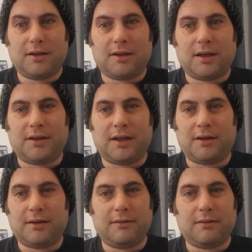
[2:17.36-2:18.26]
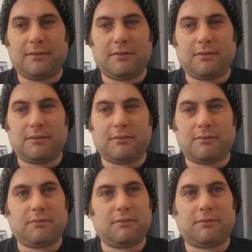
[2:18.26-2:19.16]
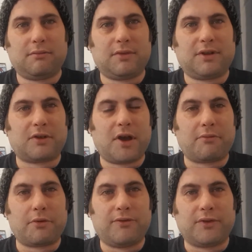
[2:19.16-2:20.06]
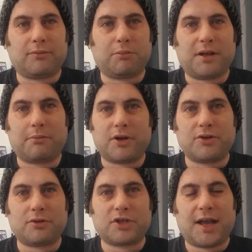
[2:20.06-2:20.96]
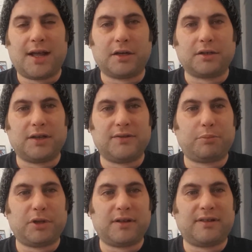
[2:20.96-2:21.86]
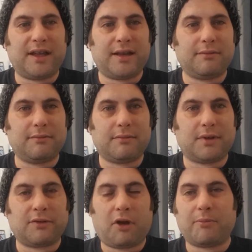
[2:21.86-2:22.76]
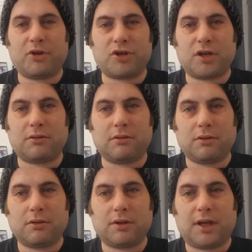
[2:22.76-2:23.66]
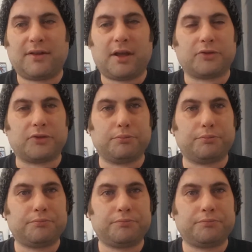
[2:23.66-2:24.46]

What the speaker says: And then this guy Rufus, played by George Carlin, gives Bill and Ted a time machine and tells them,